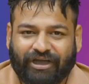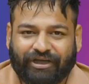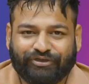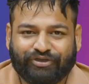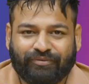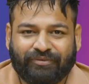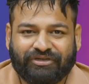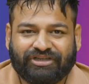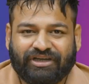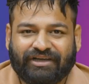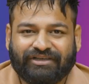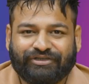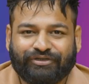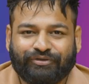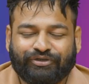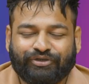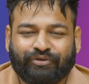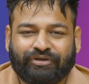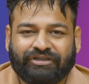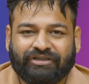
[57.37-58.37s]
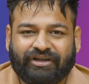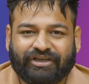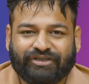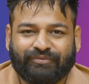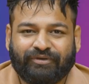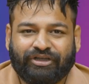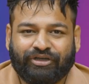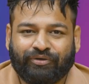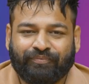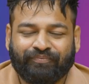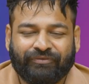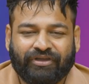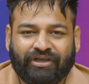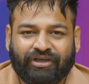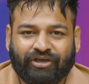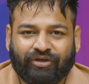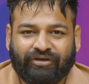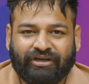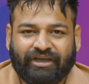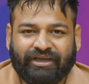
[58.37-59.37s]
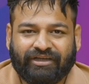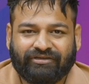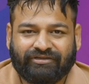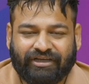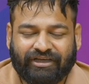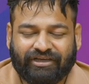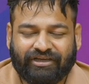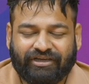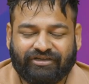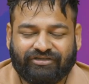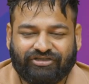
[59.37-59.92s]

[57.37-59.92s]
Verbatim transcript: Thank you so much guys. See you soon in the next video. Good day. Take care.